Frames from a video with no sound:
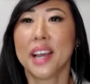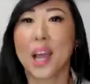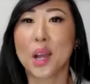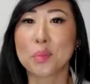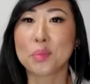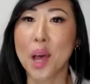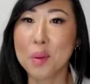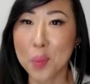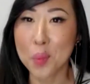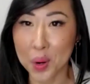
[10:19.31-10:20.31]
and from
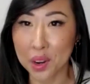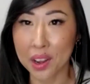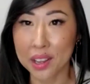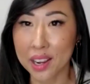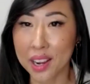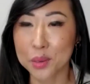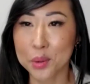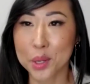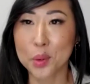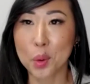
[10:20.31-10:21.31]
that point on i
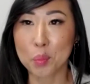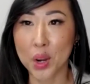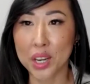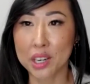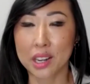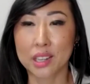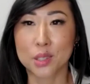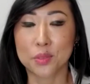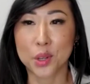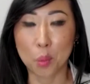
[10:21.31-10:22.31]
reincorporated
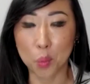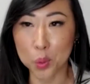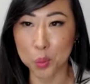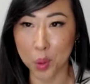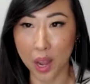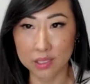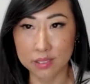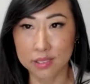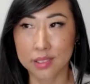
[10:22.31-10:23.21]
as fnom worldwide